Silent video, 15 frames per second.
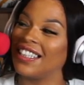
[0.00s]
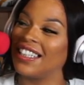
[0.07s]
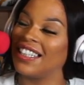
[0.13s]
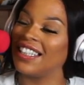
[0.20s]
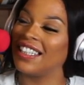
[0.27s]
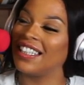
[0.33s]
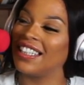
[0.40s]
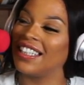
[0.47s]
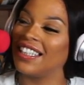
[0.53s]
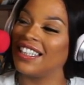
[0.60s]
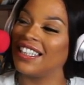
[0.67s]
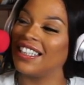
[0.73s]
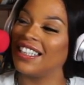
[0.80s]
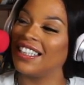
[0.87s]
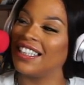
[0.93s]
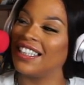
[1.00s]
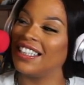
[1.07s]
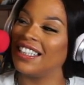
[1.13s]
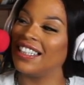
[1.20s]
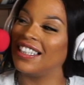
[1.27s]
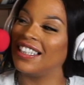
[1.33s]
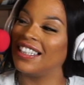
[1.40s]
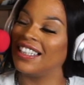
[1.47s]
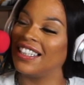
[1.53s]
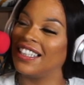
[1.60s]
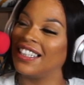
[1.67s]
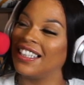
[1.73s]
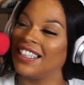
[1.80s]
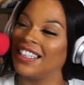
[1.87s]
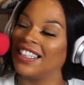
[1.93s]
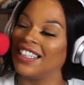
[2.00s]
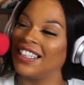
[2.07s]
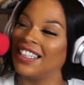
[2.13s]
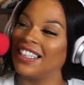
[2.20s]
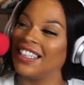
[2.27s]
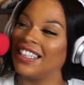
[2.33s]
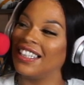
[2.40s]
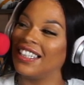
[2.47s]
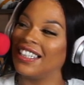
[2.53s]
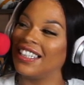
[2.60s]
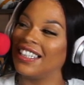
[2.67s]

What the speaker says: (not speaking)